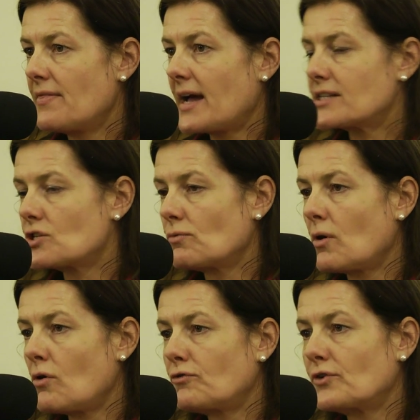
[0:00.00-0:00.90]
That's a
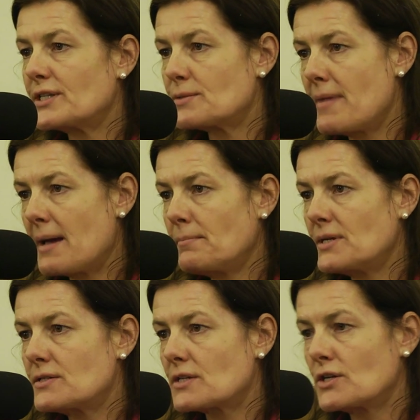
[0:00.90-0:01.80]
role for its
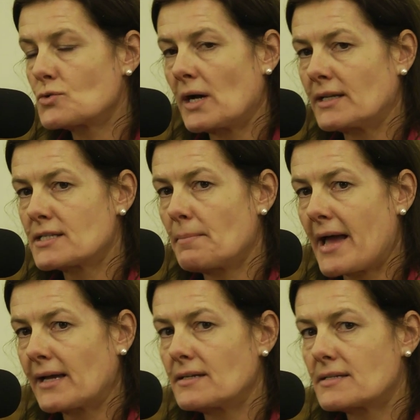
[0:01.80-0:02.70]
members as well as the
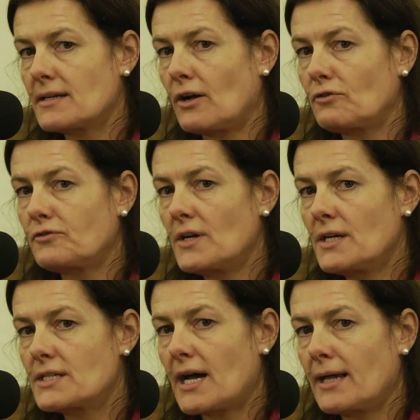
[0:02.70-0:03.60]
bank itself
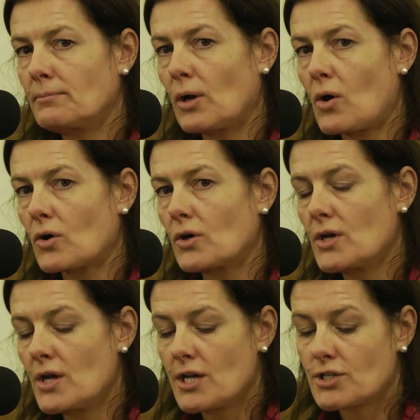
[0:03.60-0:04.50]
to unblock.
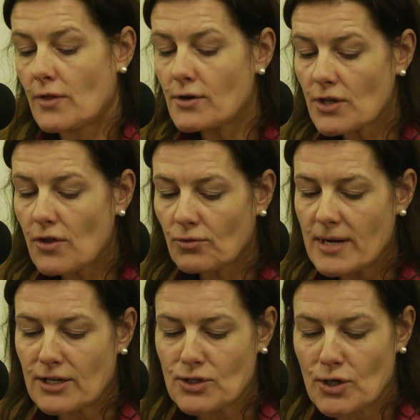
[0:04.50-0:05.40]
So those are the
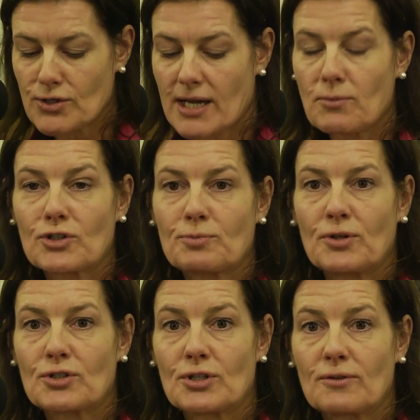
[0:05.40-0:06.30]
three concerns I want to
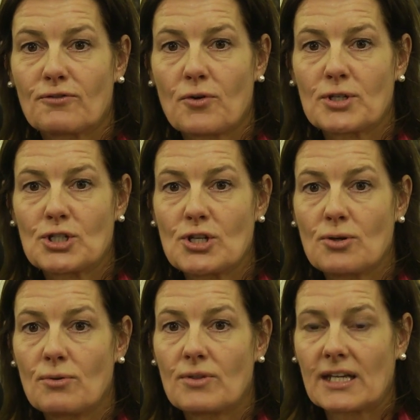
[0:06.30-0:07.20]
put forward to
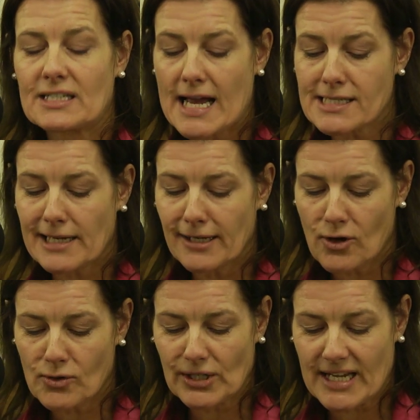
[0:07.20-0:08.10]
you: the dazzling
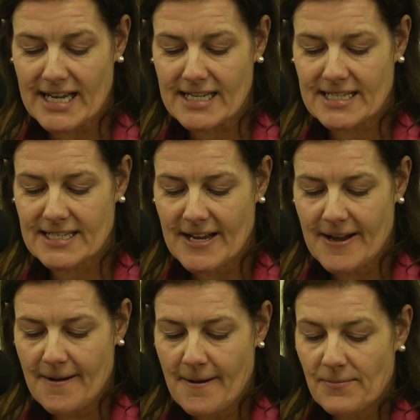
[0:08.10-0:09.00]
golden geese,
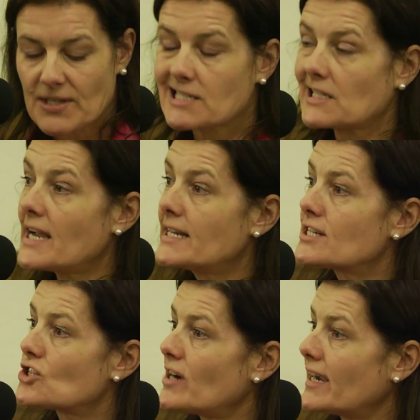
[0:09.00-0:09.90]
the slightly
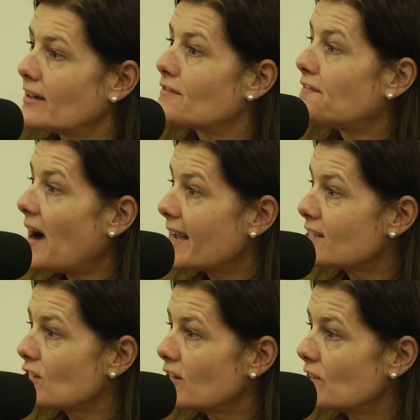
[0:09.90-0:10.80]
distracted fire
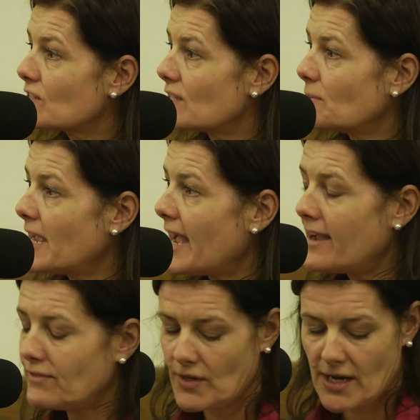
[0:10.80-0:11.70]
service that we
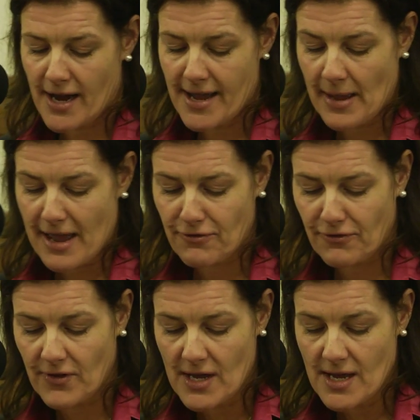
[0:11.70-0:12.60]
have in the IMF,